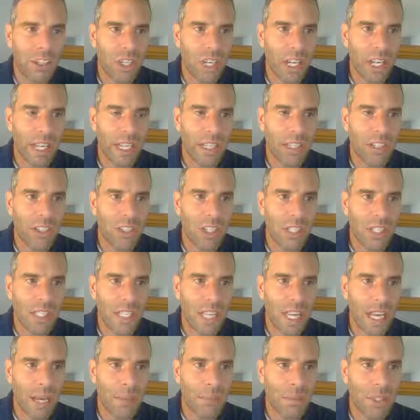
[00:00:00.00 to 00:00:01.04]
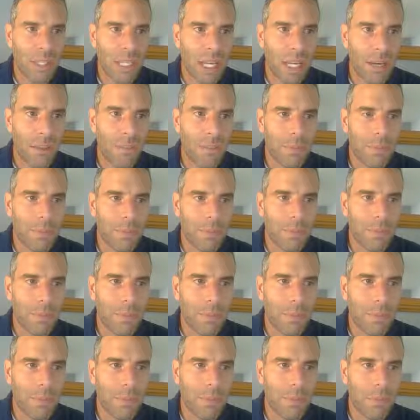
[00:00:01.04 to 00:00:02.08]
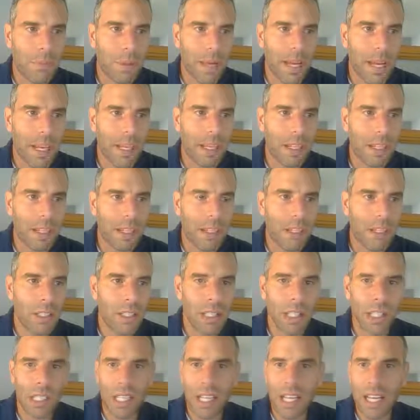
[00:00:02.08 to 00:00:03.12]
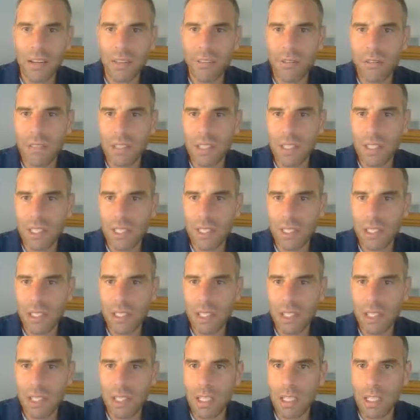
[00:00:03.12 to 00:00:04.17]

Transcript: If I change the tab stop back to the left